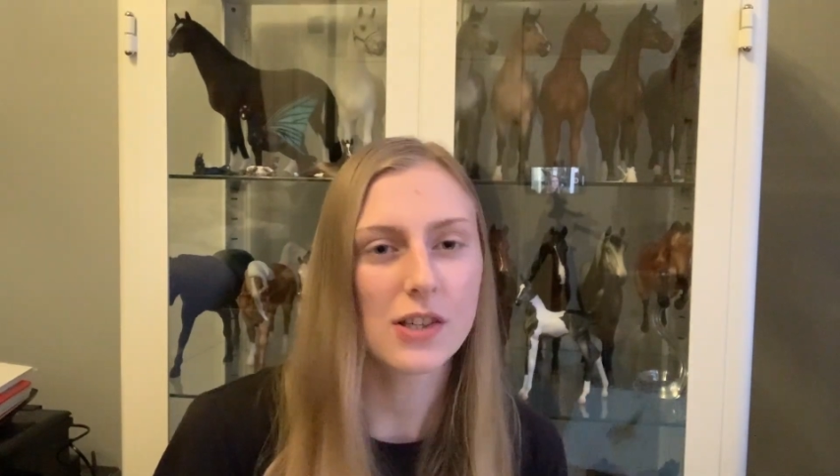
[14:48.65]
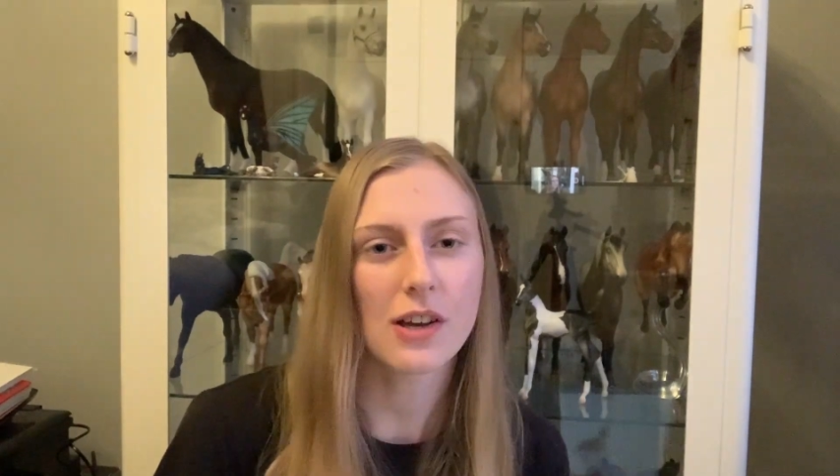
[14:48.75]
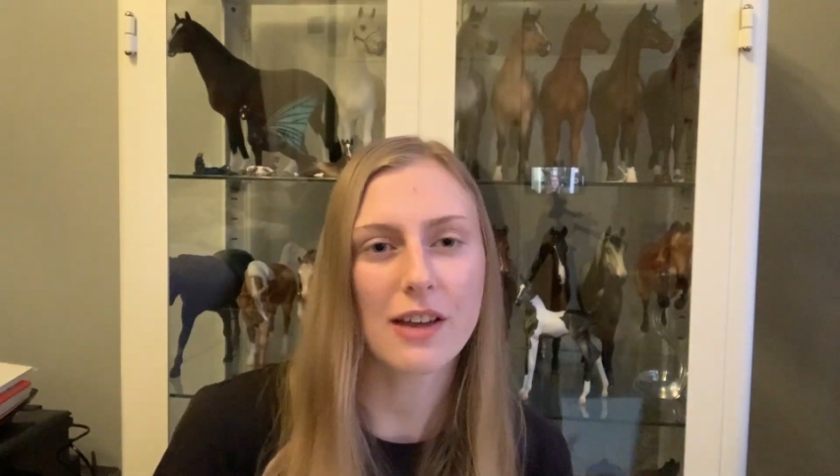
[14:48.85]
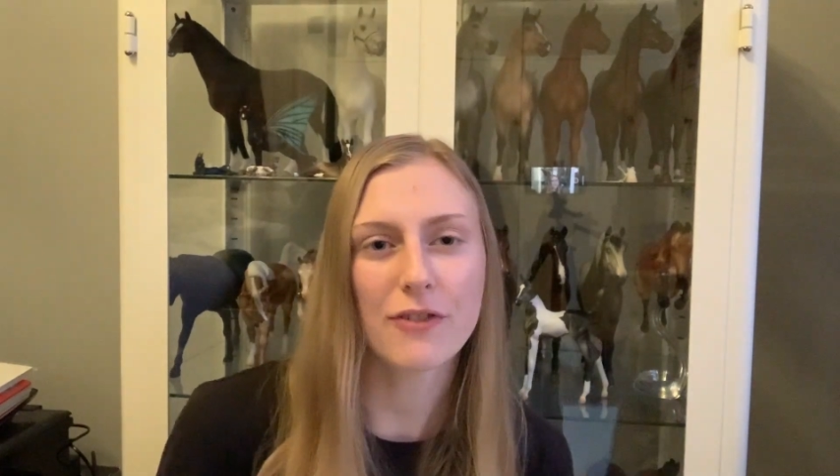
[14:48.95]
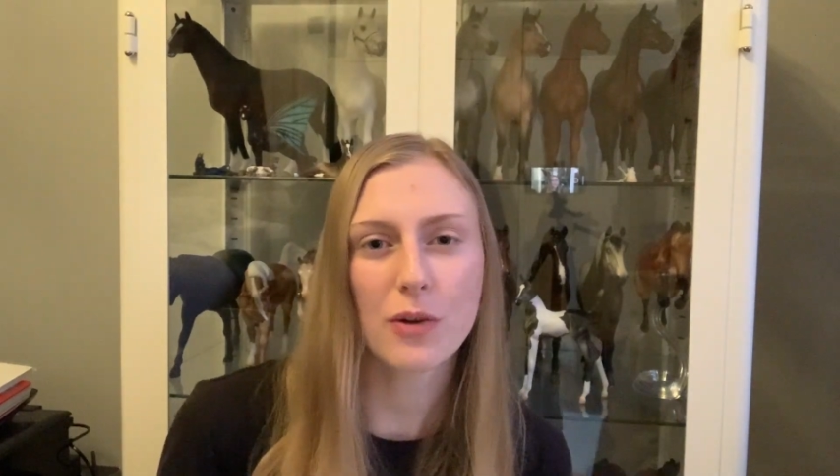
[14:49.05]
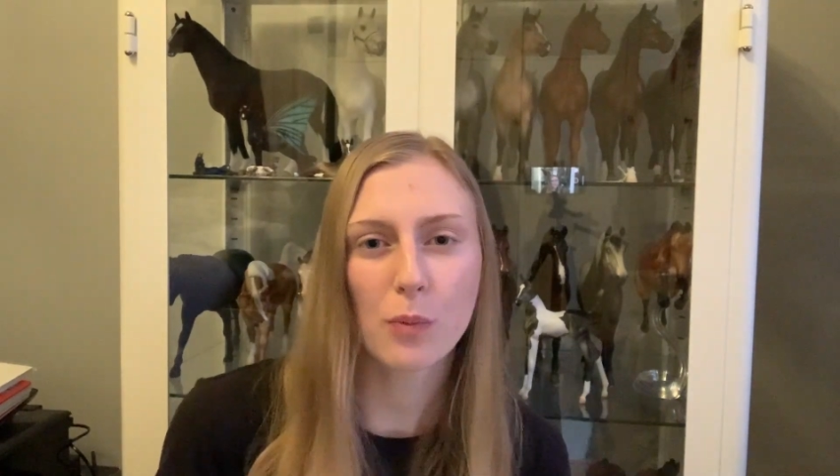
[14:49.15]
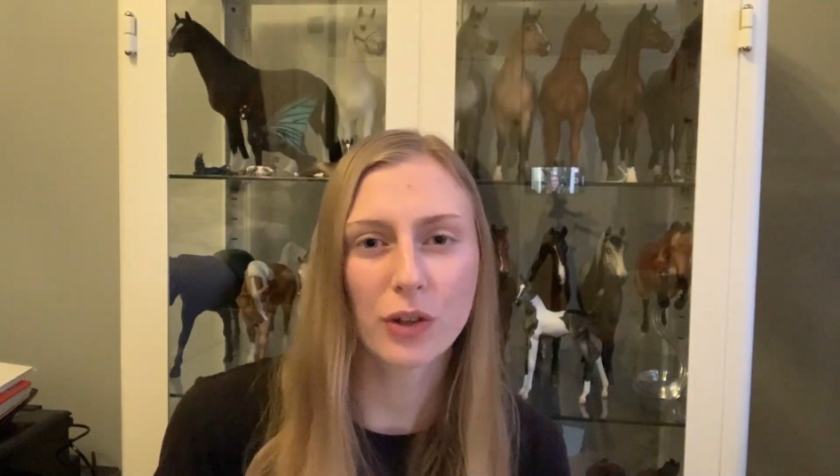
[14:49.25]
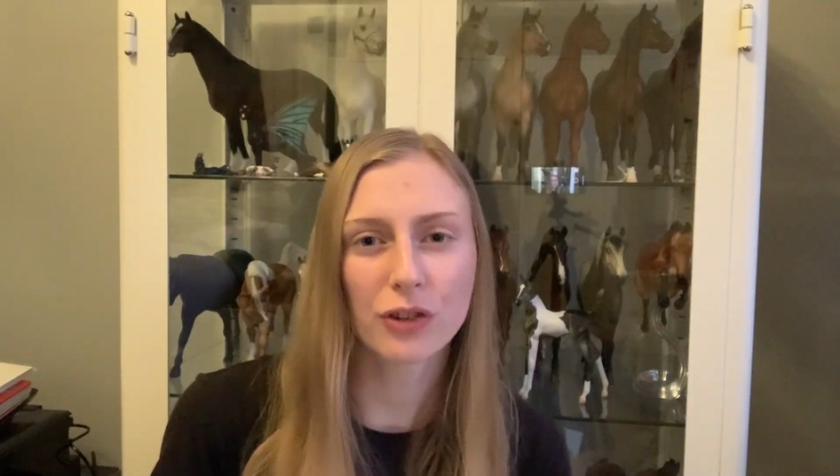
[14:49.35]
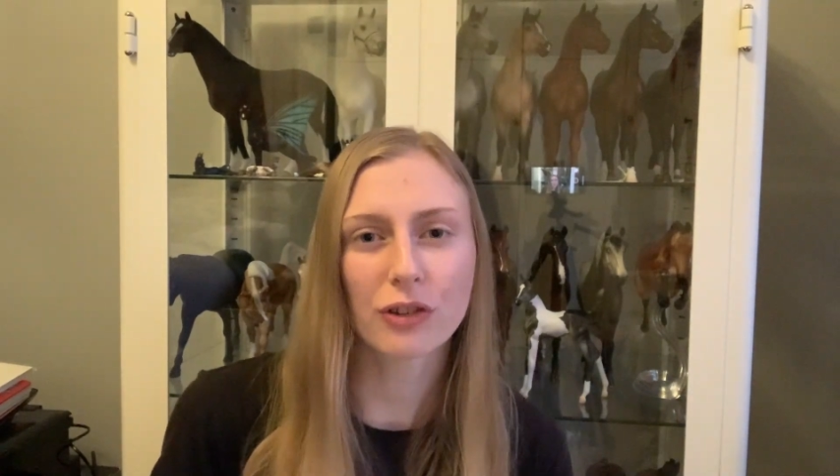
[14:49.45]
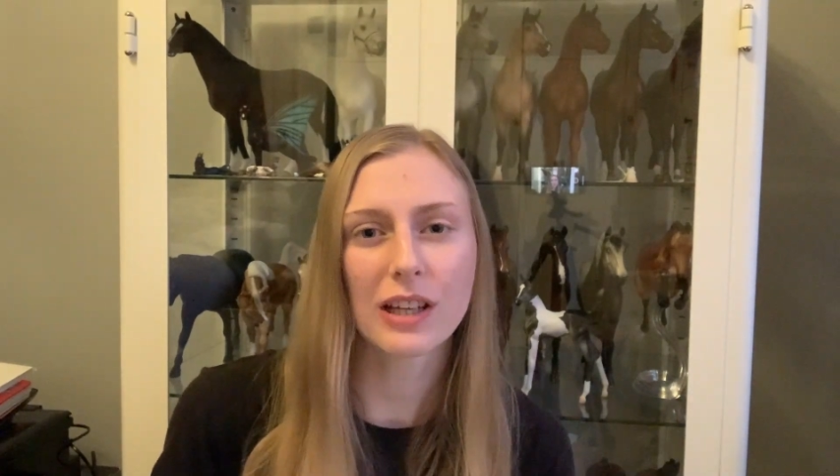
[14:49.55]
if you're
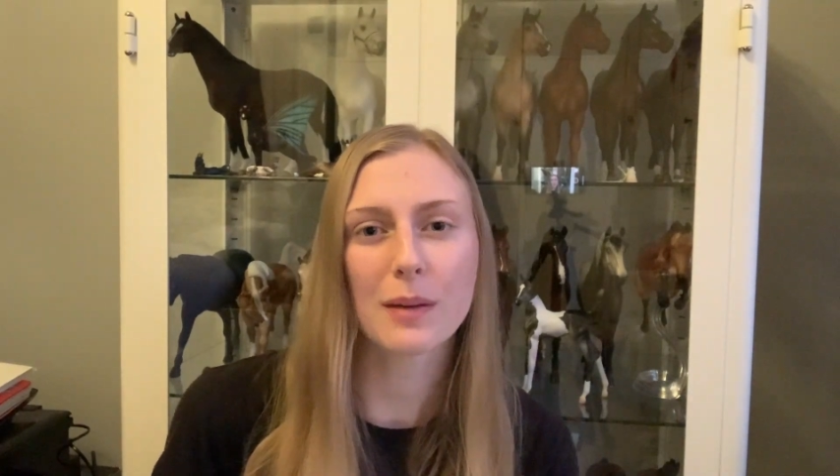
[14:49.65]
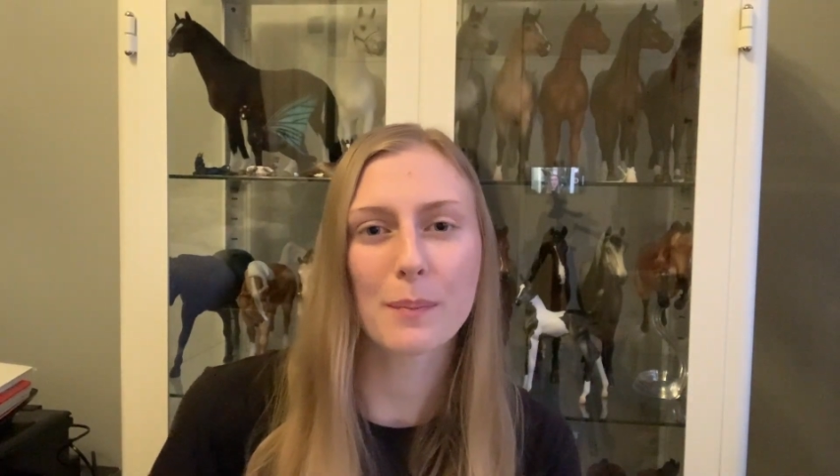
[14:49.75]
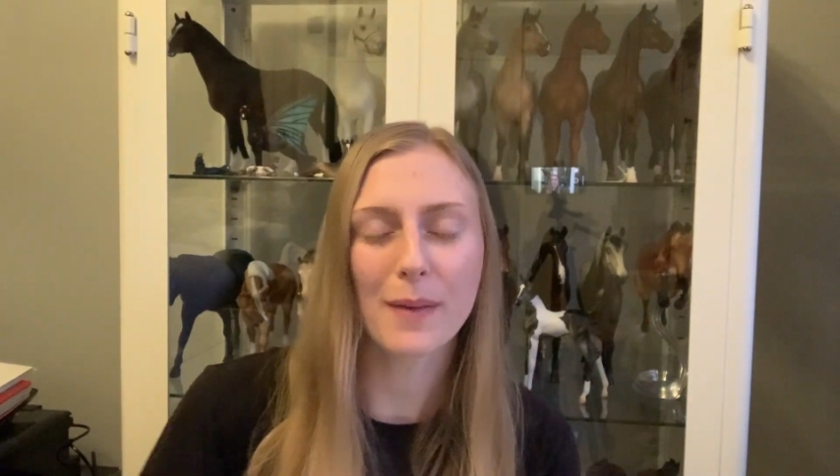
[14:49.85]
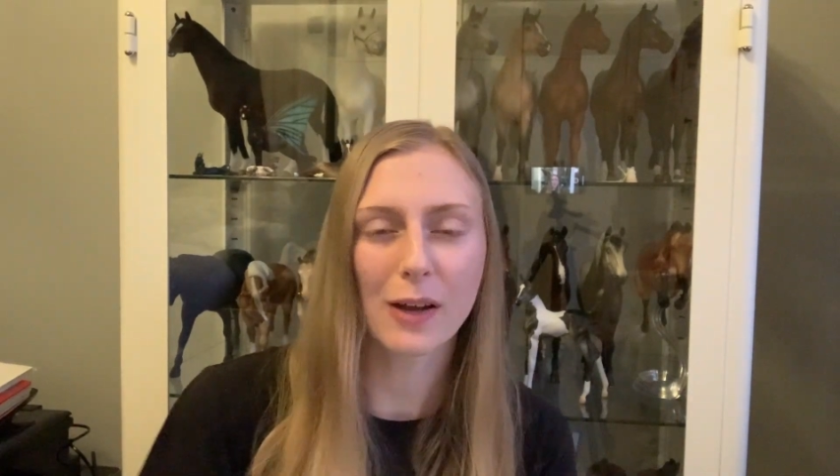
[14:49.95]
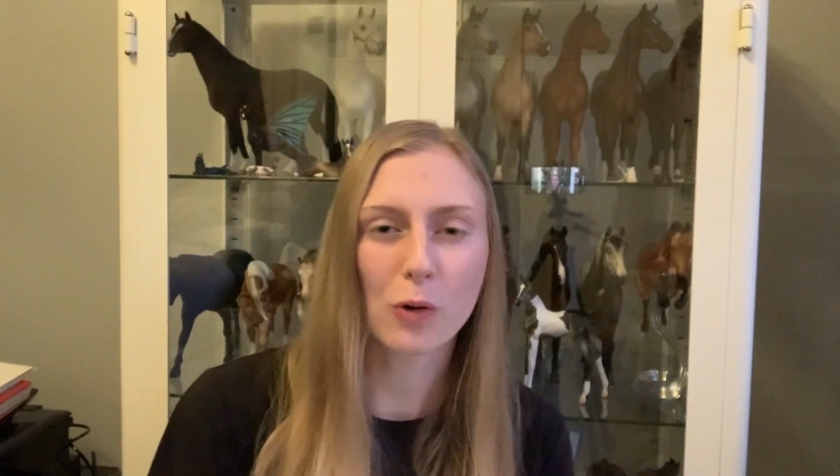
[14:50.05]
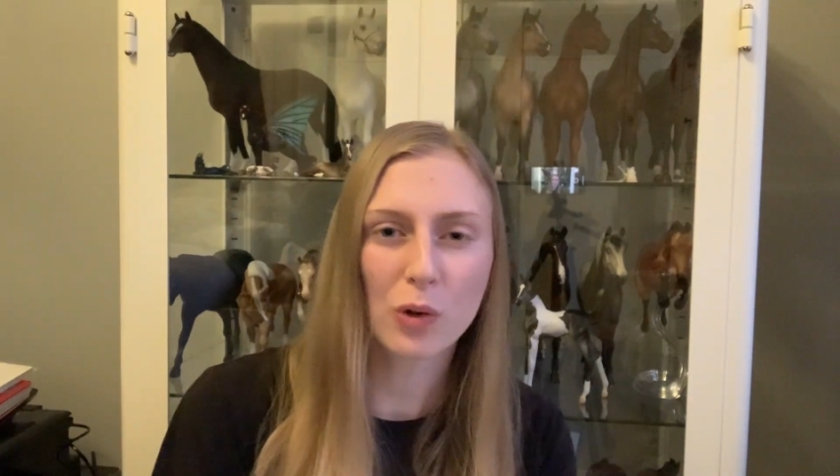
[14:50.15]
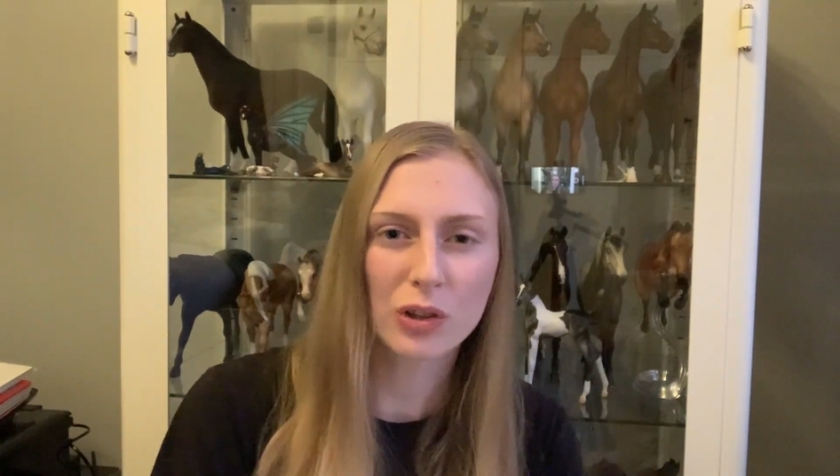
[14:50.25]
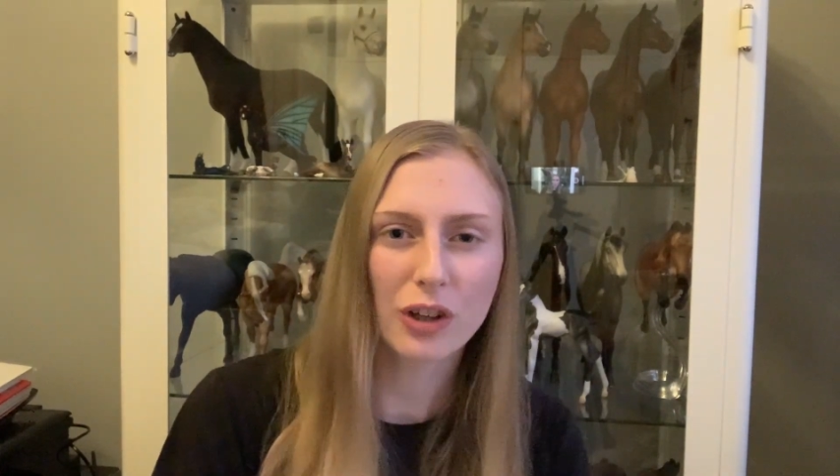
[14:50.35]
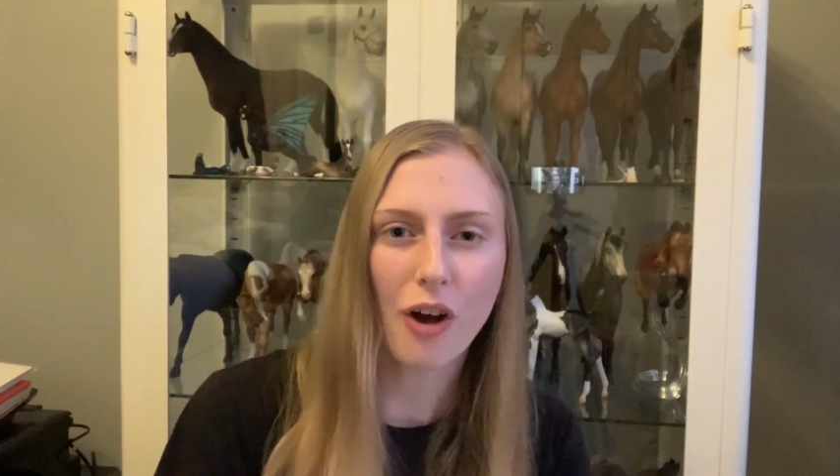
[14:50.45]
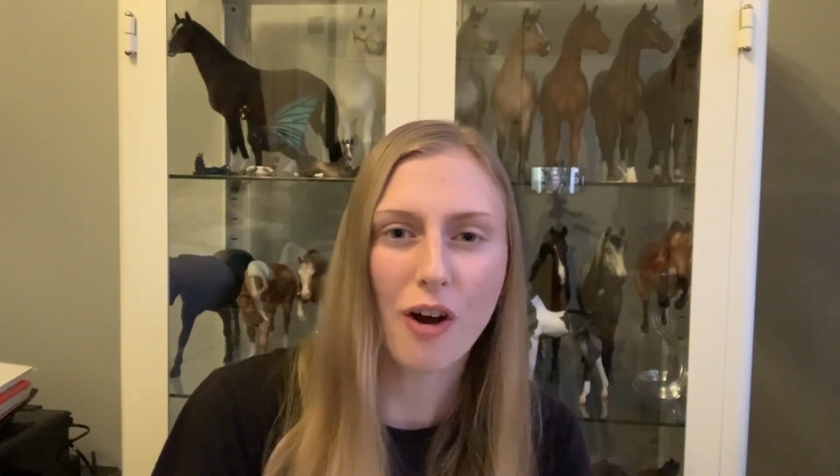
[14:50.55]
wondering my
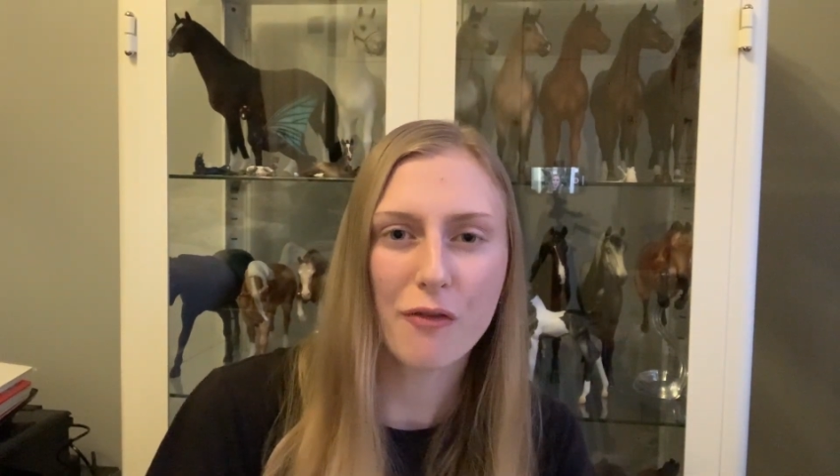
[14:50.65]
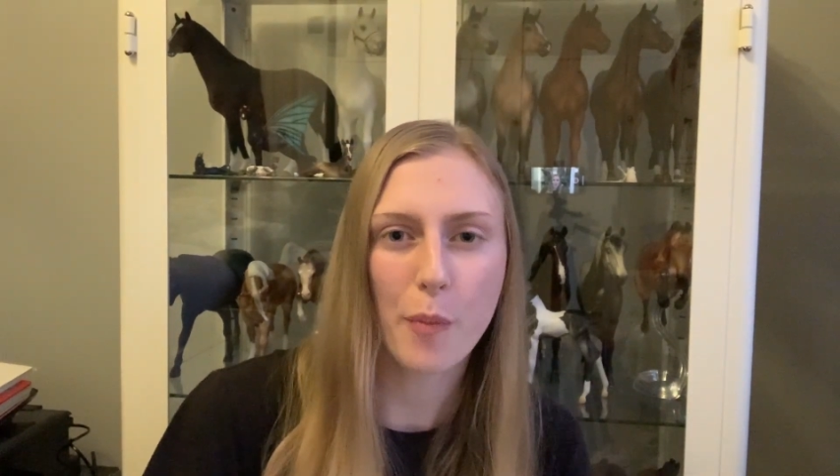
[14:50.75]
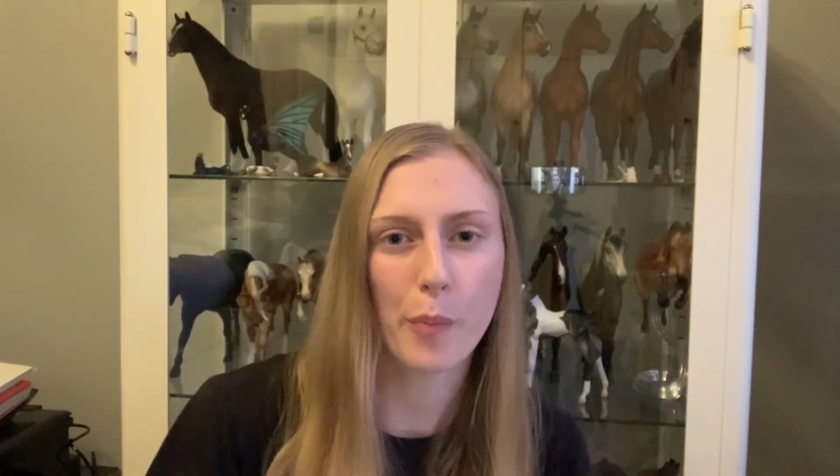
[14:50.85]
order of